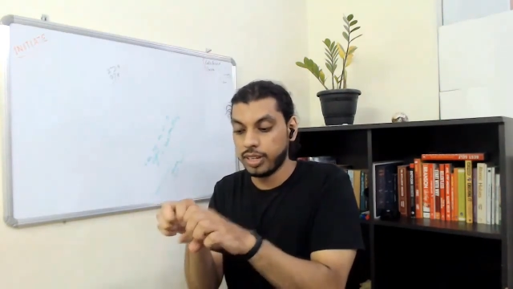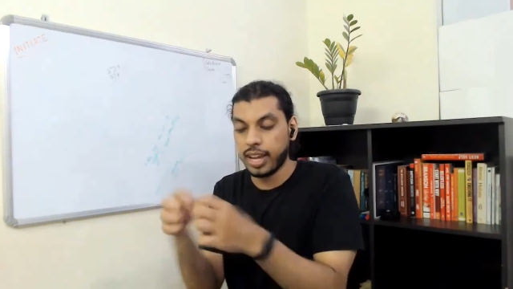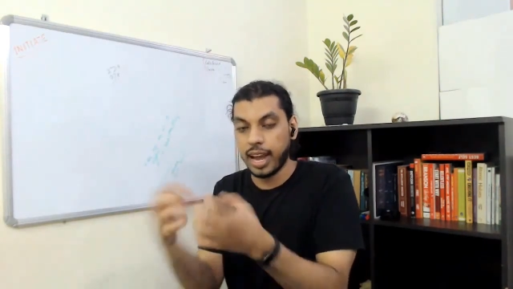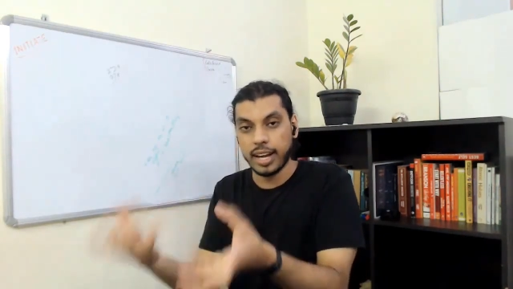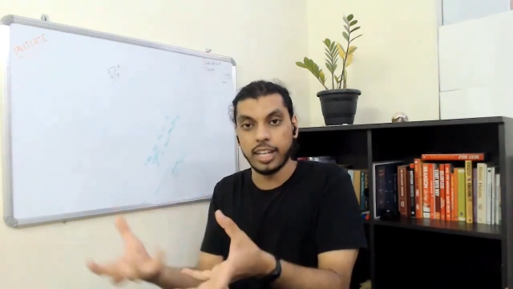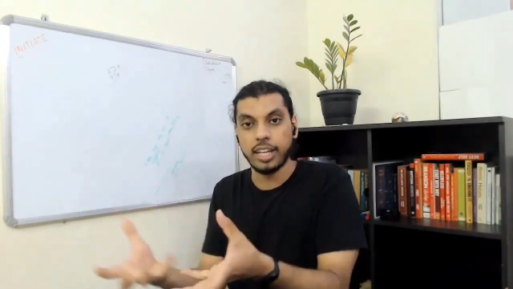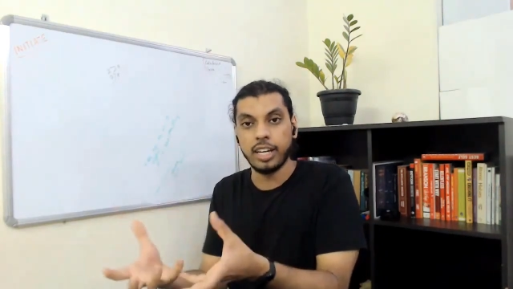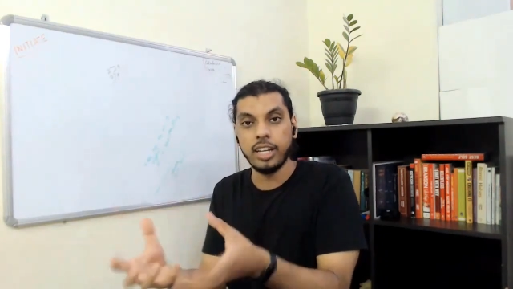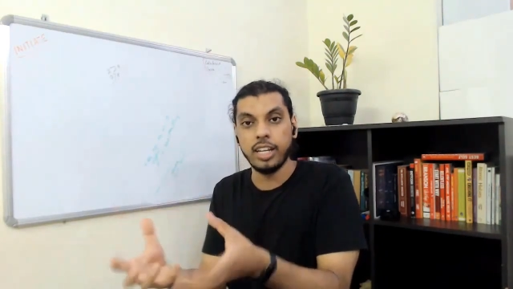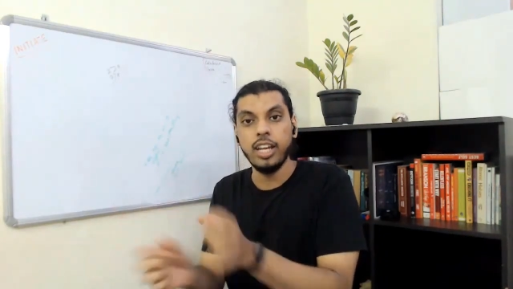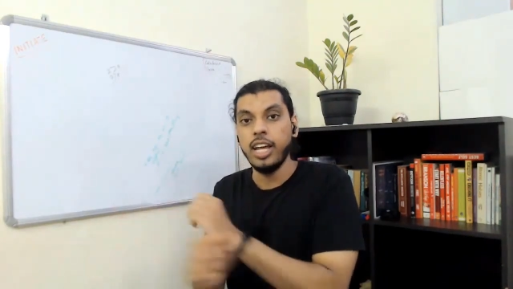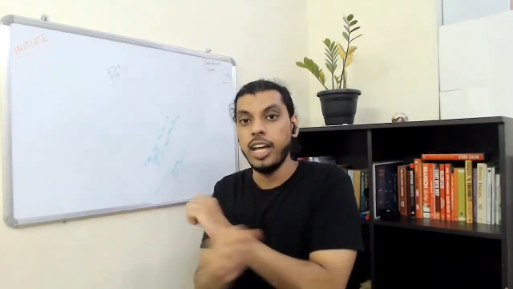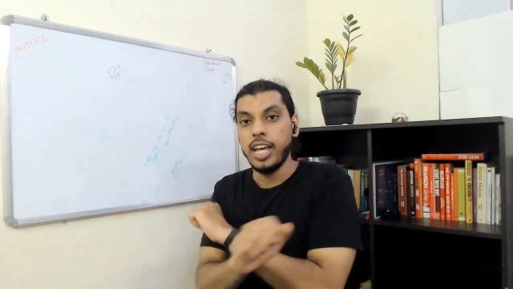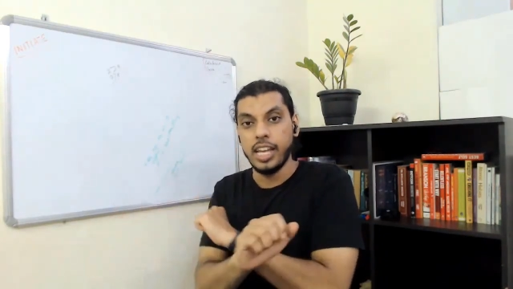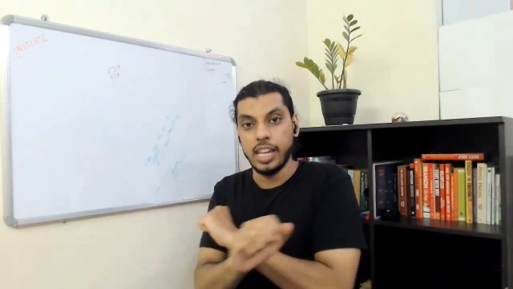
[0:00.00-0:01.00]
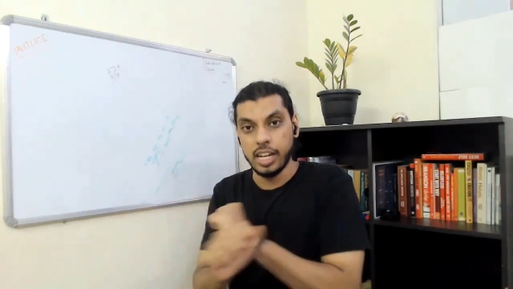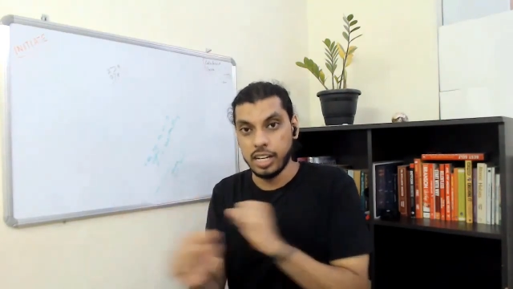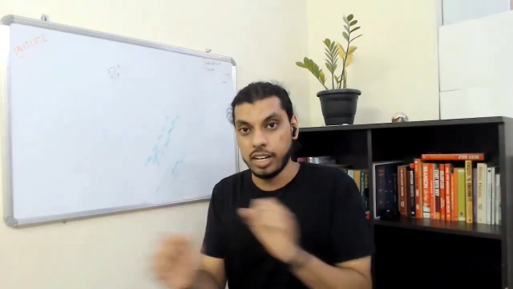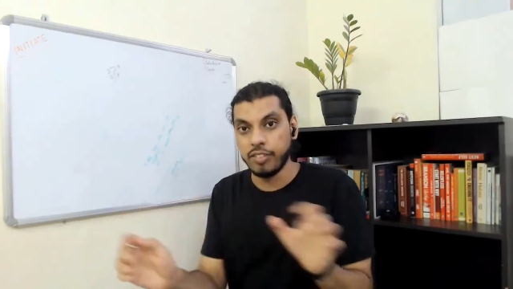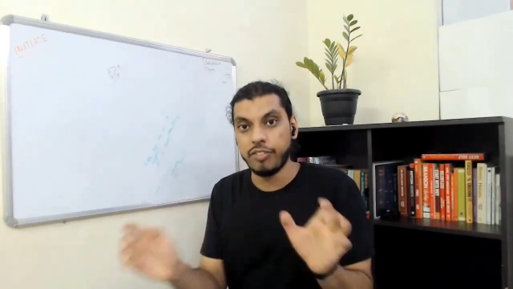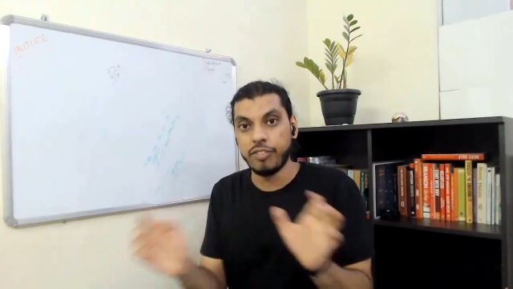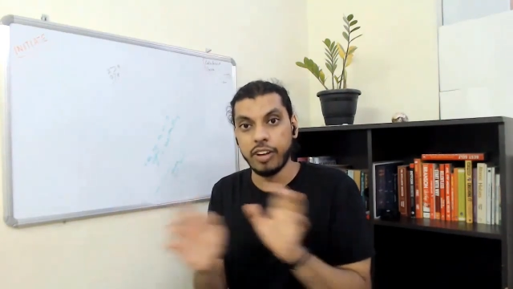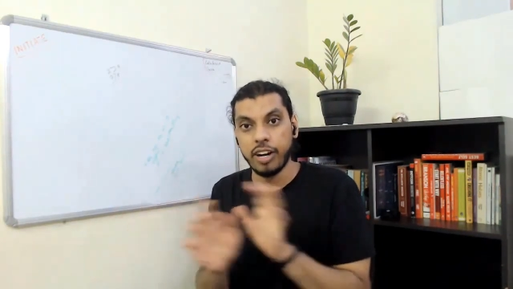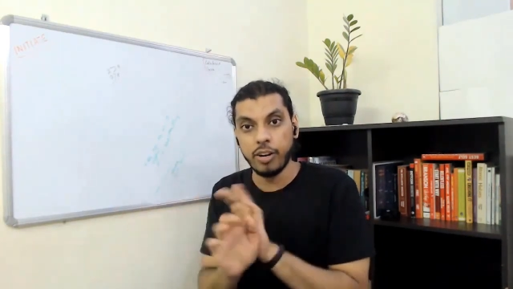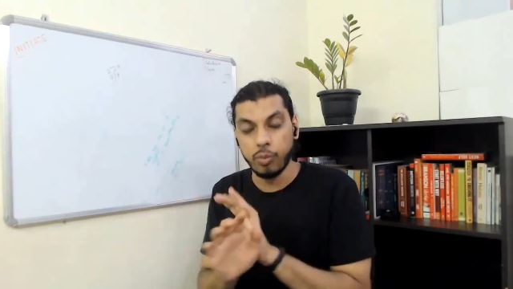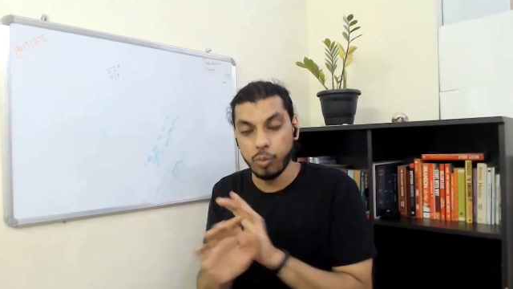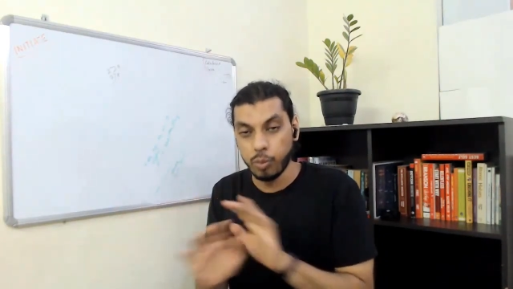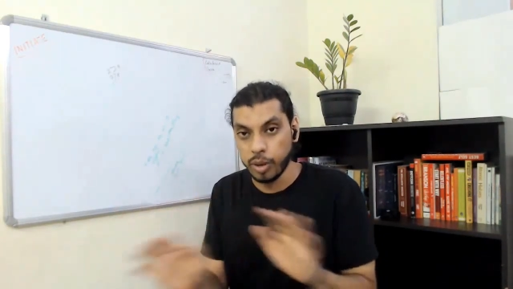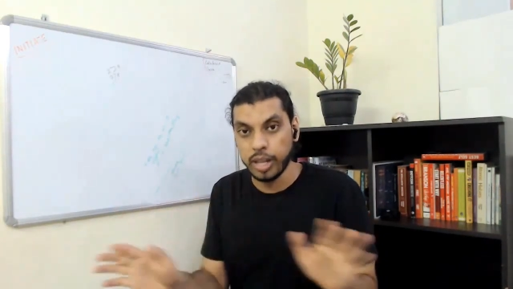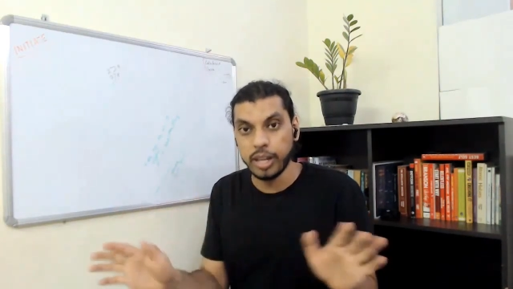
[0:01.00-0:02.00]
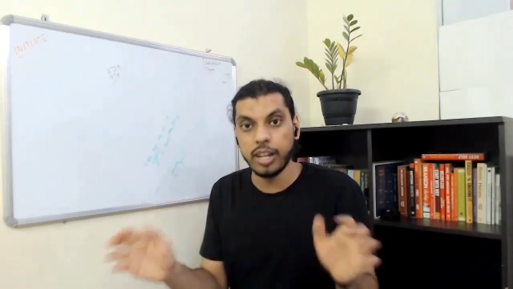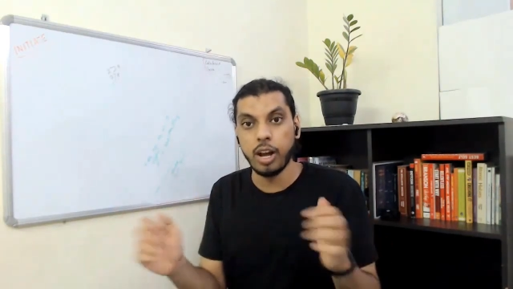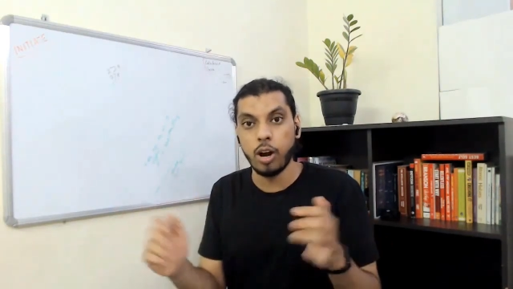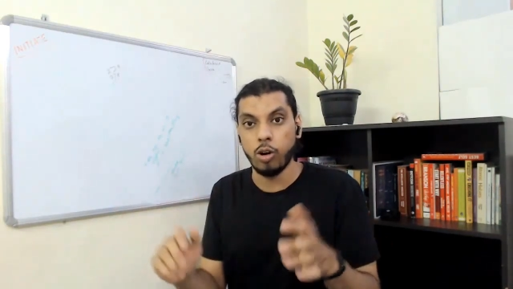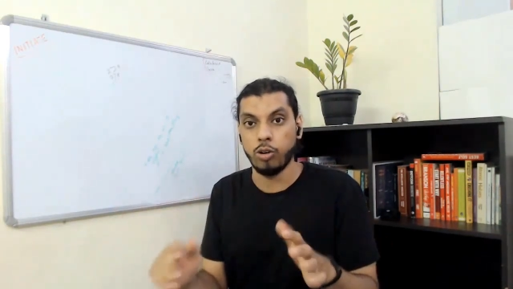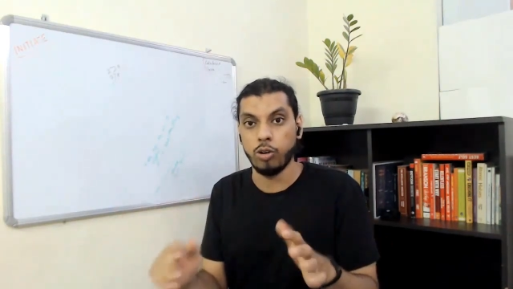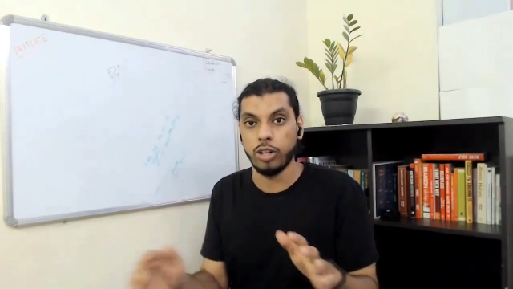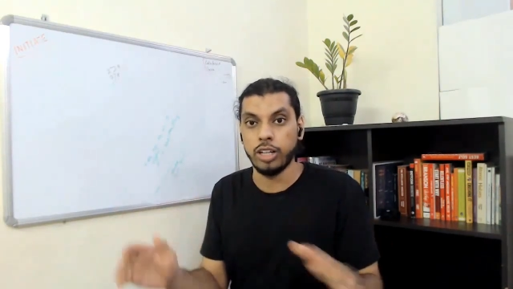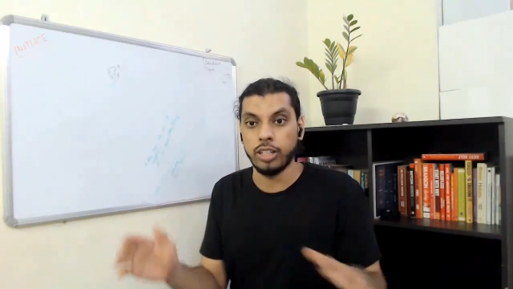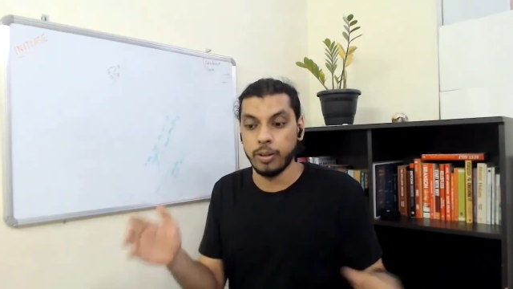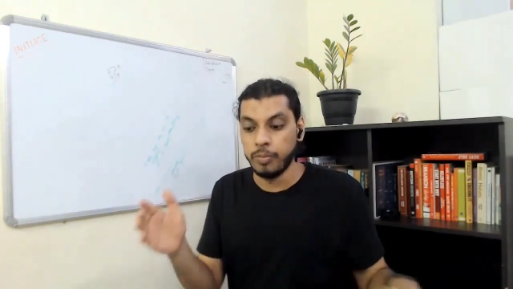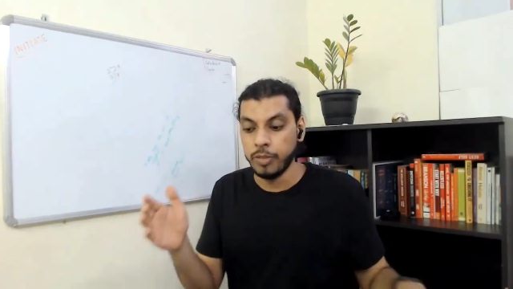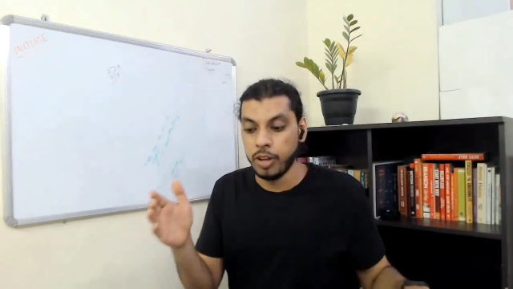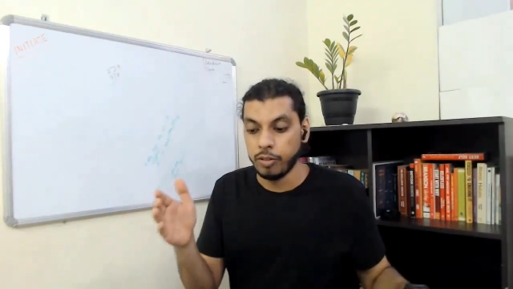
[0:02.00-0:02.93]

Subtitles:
category in a different area altogether.